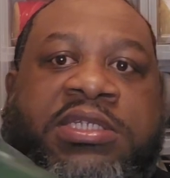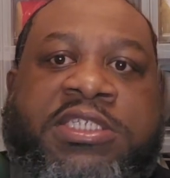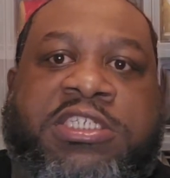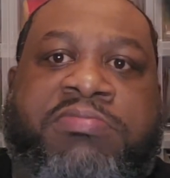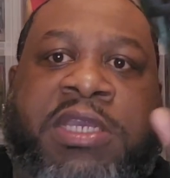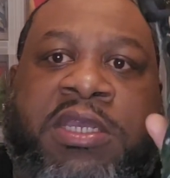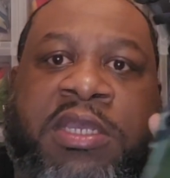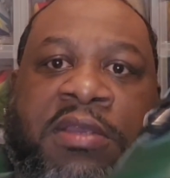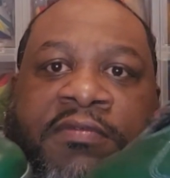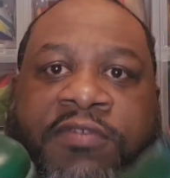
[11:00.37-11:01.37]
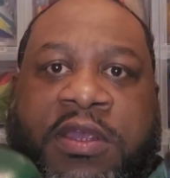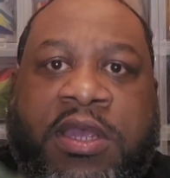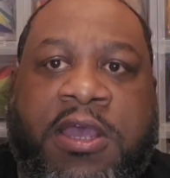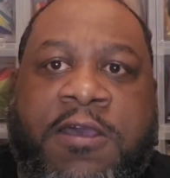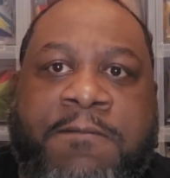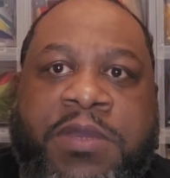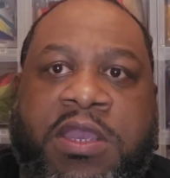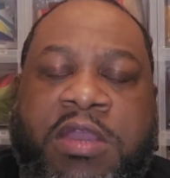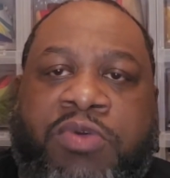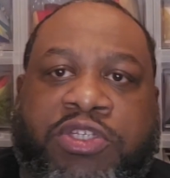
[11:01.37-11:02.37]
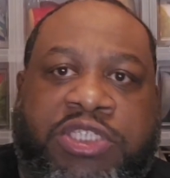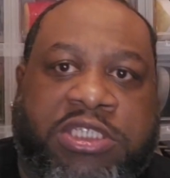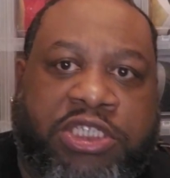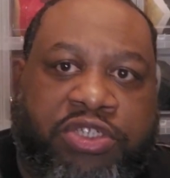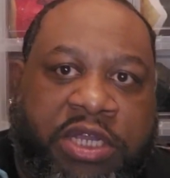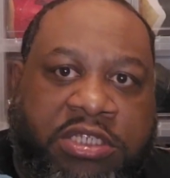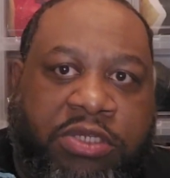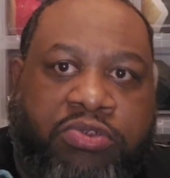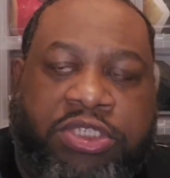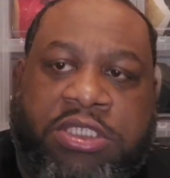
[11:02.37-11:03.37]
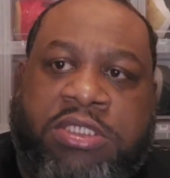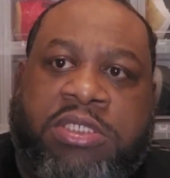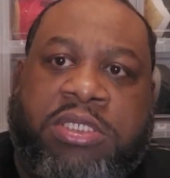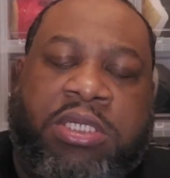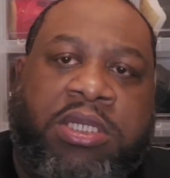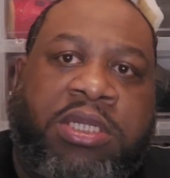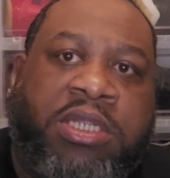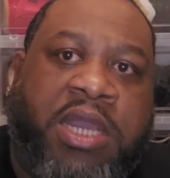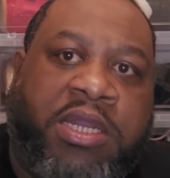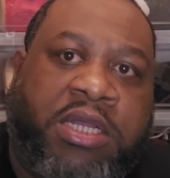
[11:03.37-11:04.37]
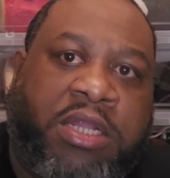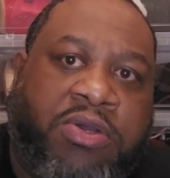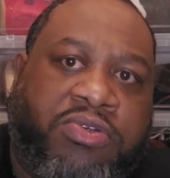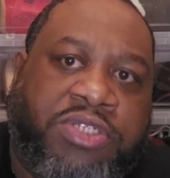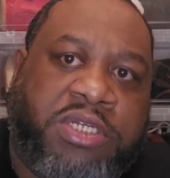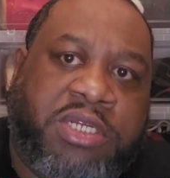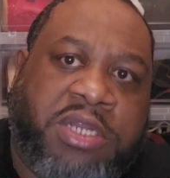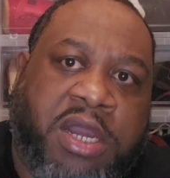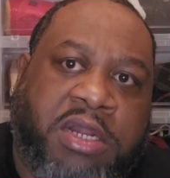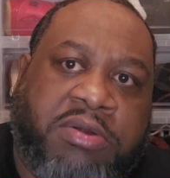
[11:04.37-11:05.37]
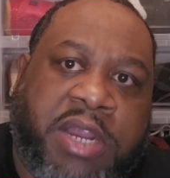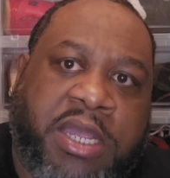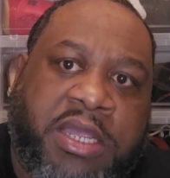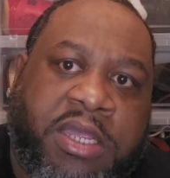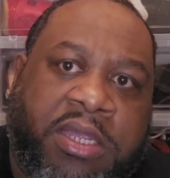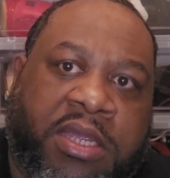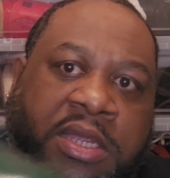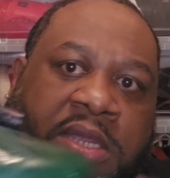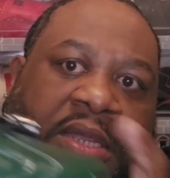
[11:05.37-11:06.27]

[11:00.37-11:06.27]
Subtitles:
Kenny Smith. But yeah, well, you see this translucent kind of glows in the dark right here.